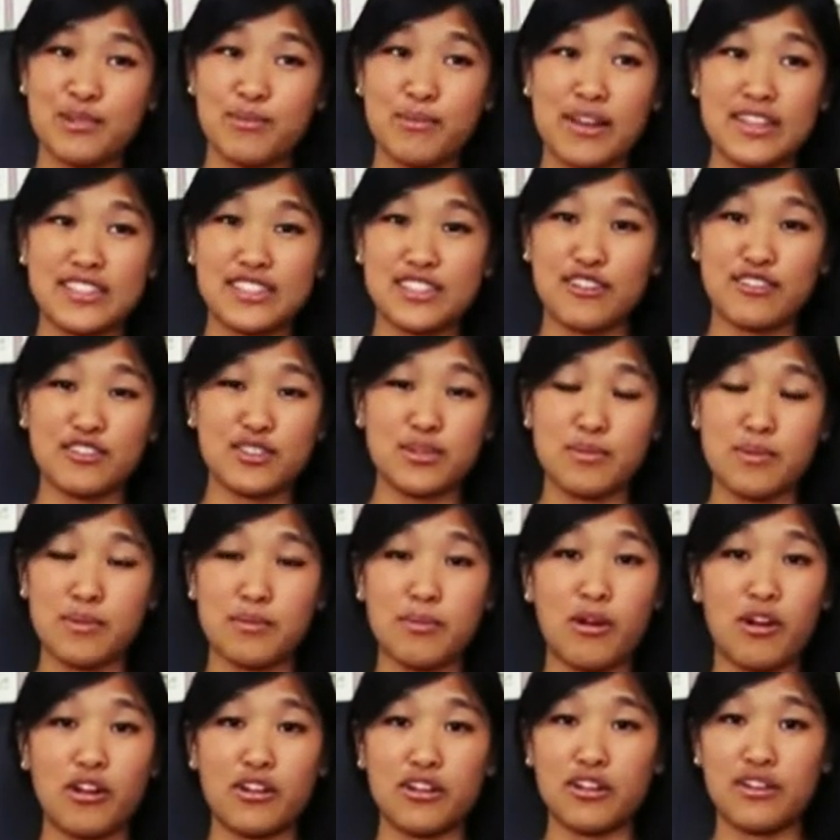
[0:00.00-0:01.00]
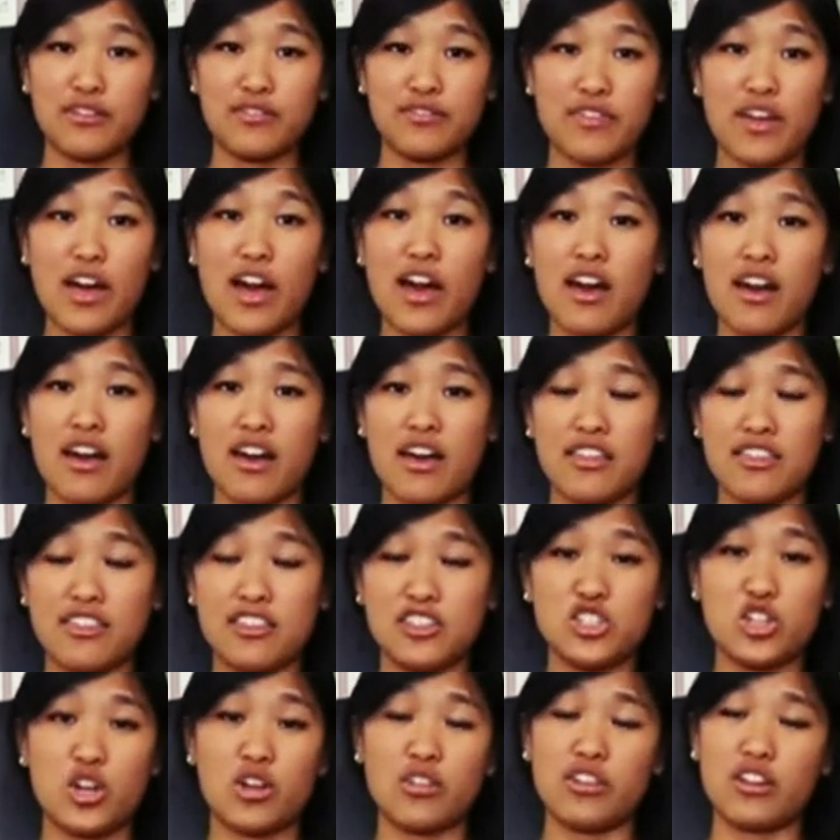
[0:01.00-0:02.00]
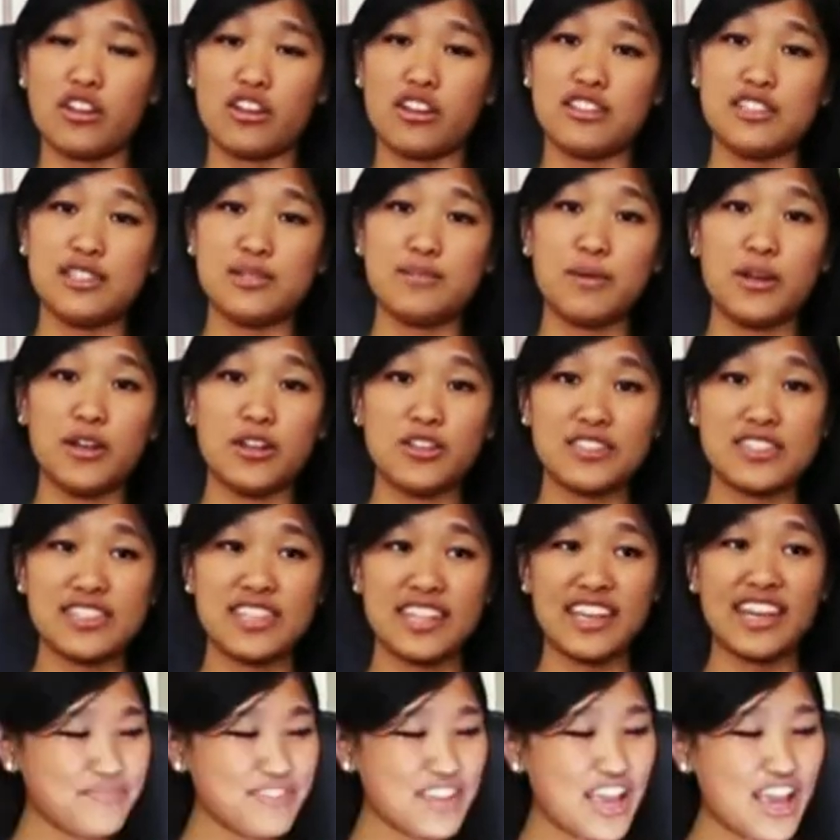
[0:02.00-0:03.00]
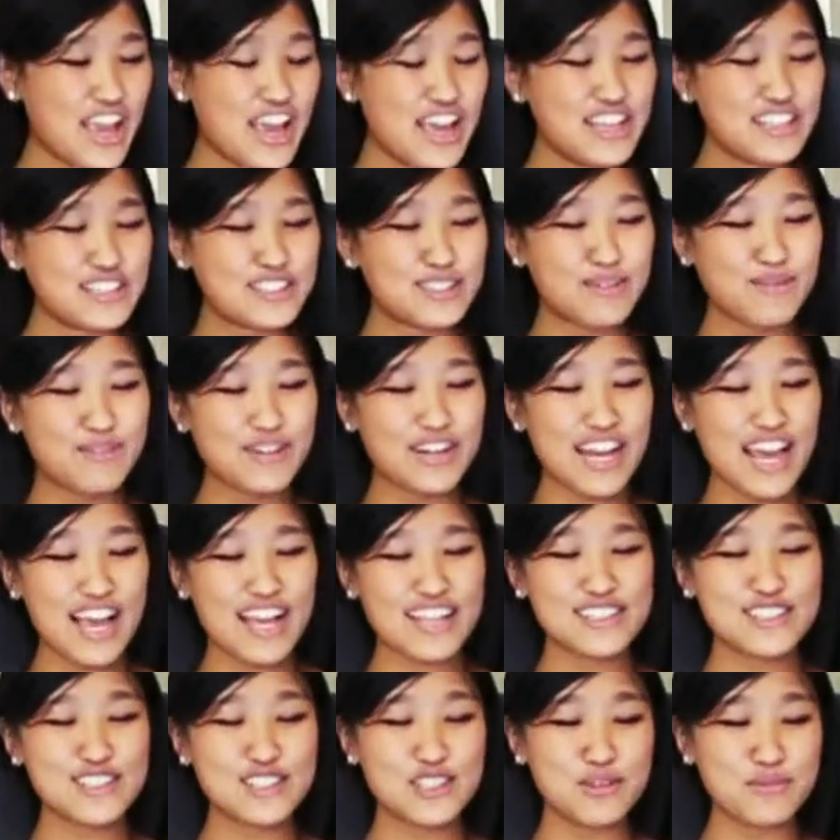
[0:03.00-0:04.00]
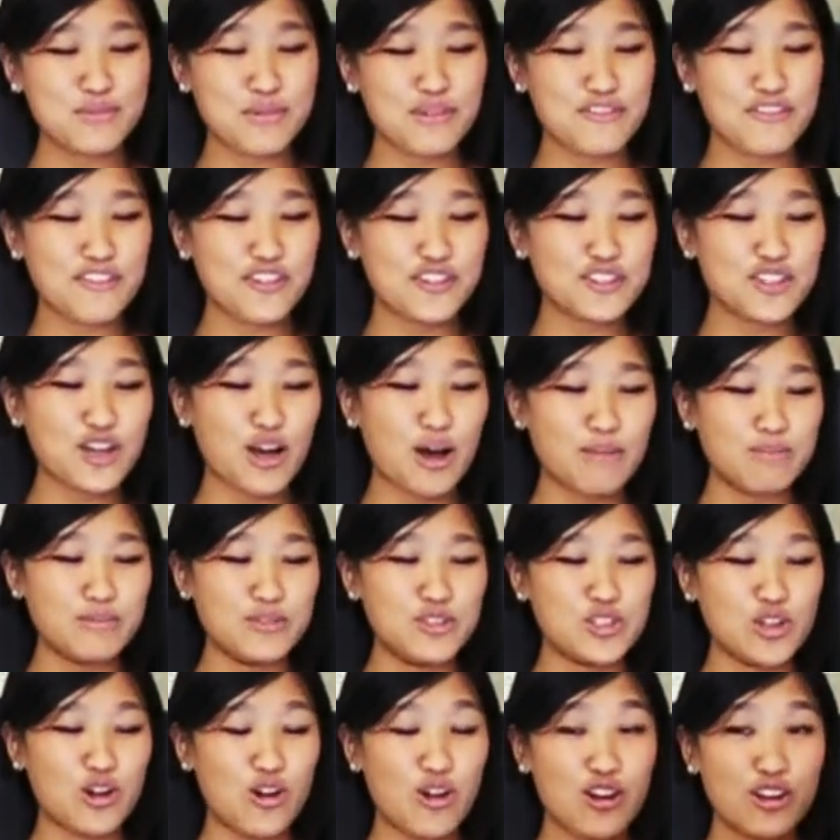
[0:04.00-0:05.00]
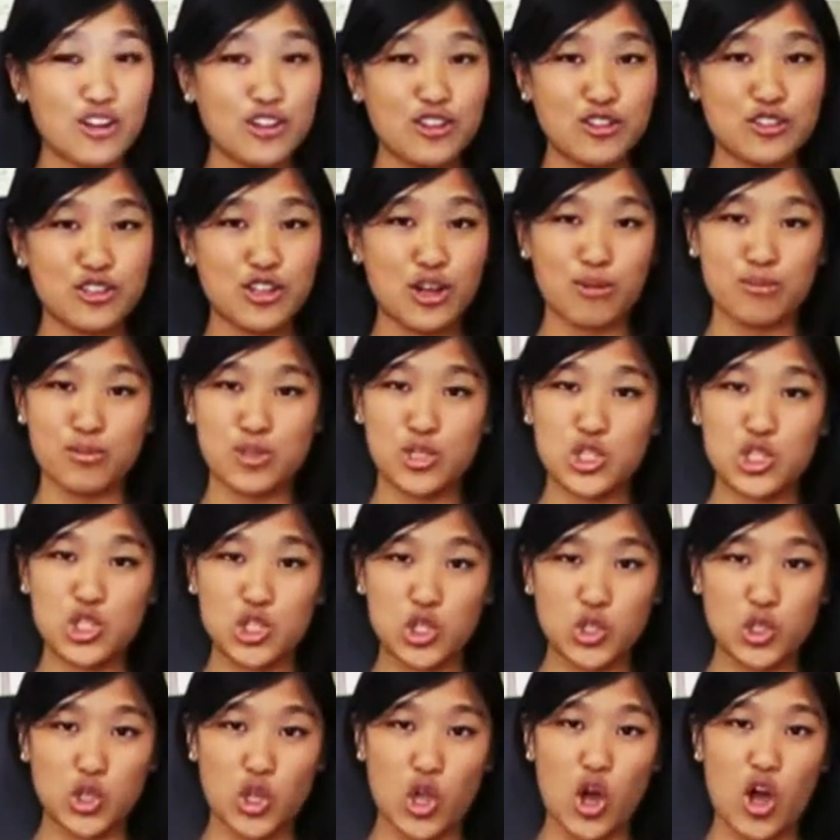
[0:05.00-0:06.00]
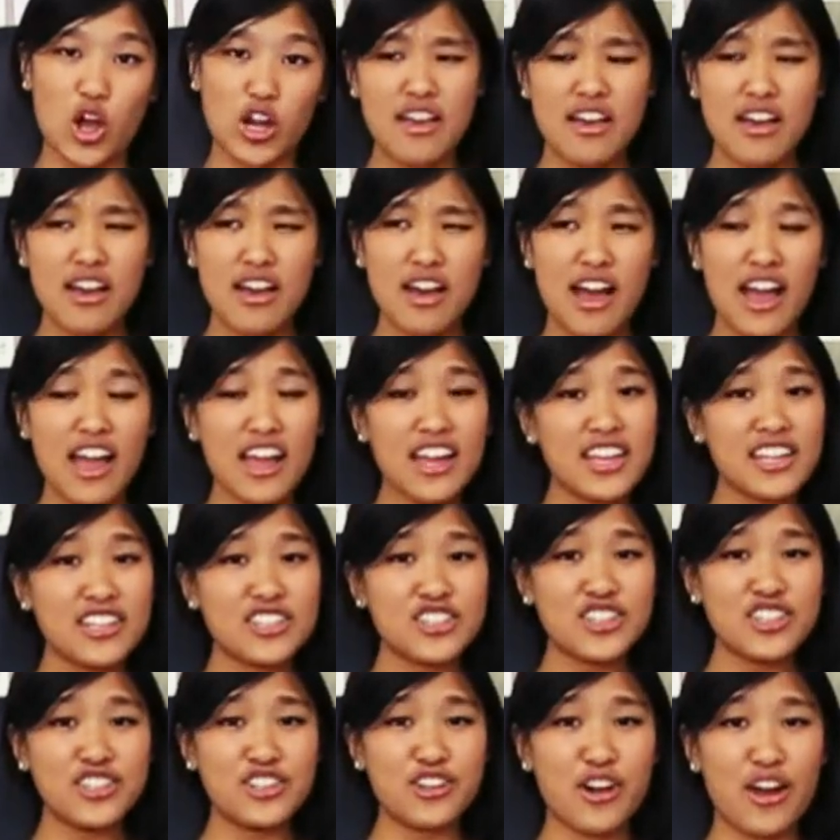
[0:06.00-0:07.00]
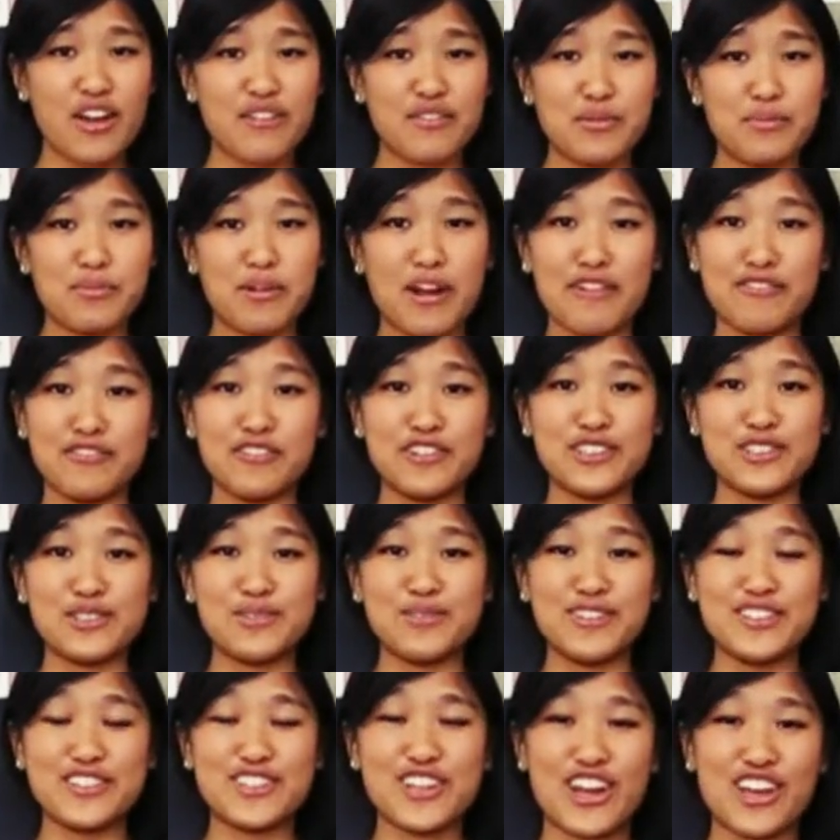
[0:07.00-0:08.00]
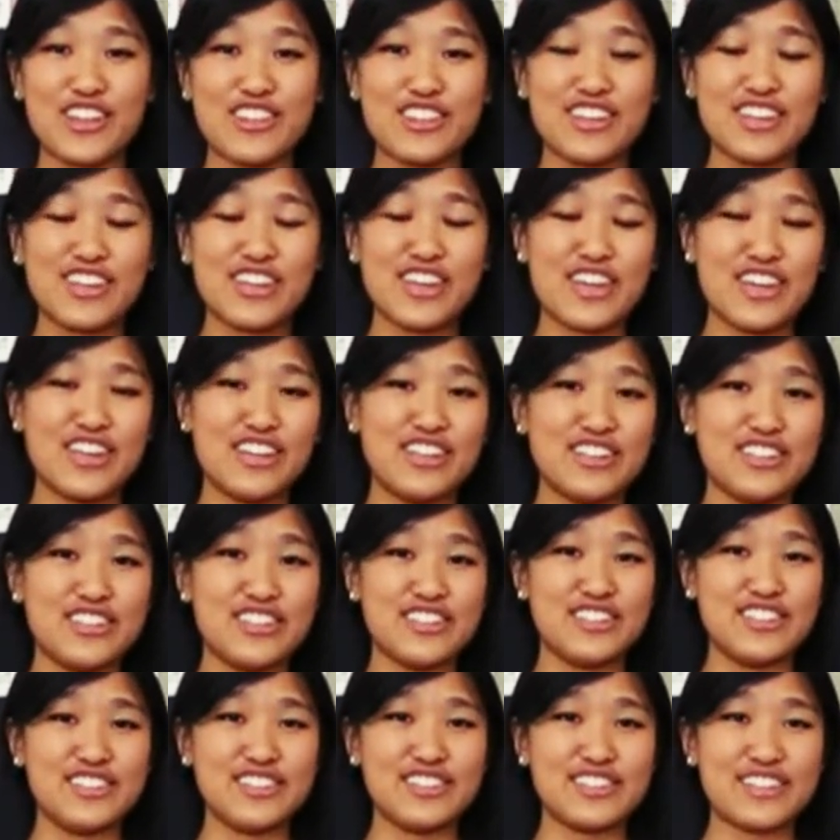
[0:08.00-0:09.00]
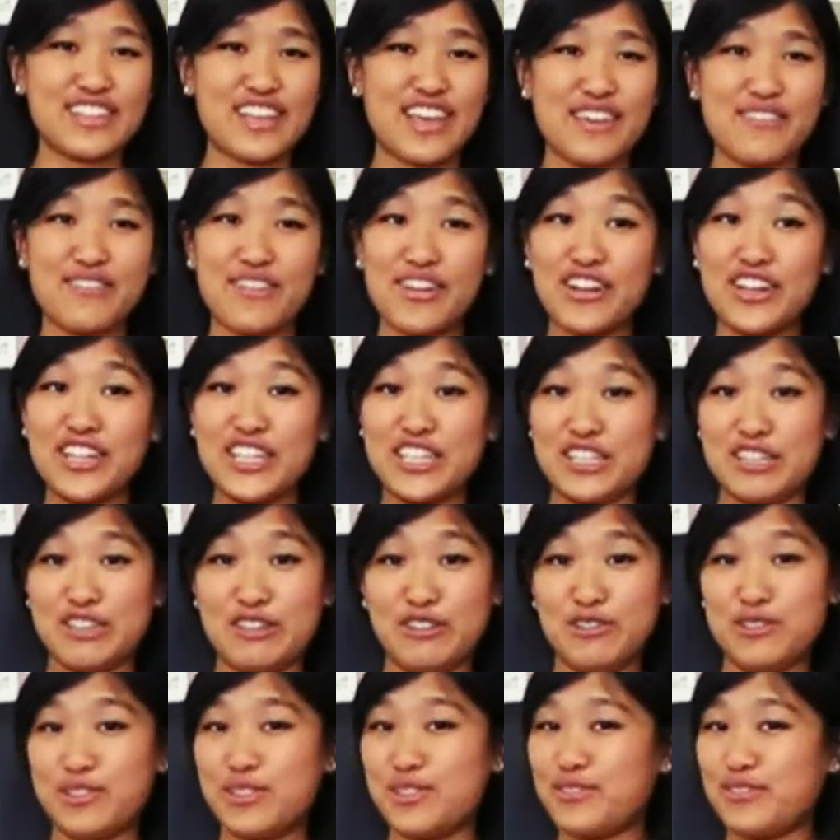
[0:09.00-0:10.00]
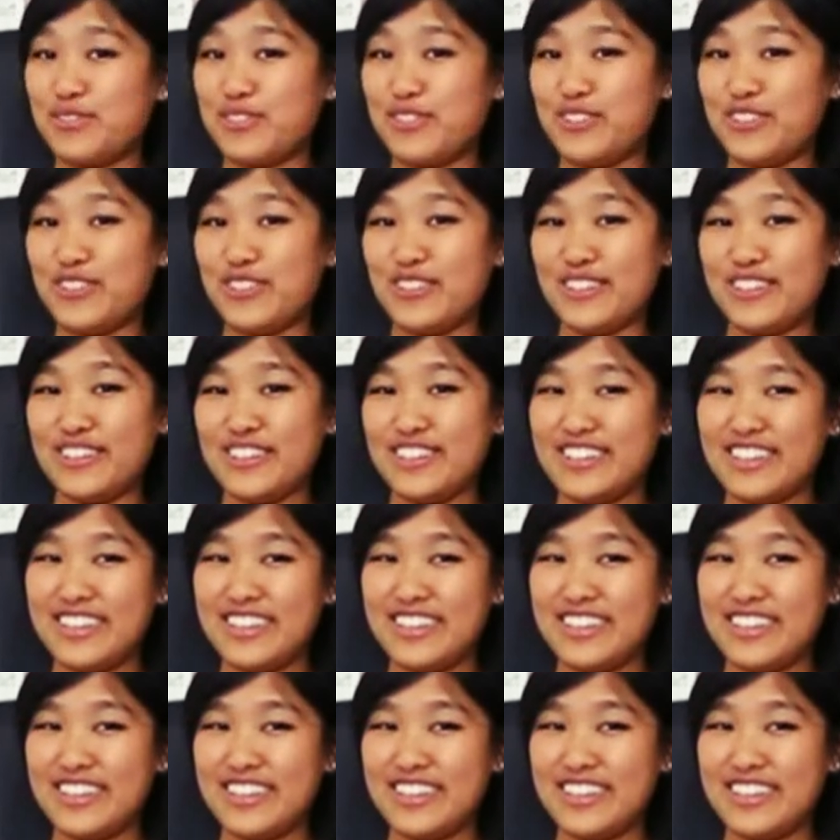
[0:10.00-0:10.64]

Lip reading: myself to be part of the John Locke conspiracy. Someone asked, do you prefer top John or top Sherlock? I actually don't have a preference, which I think is a very useful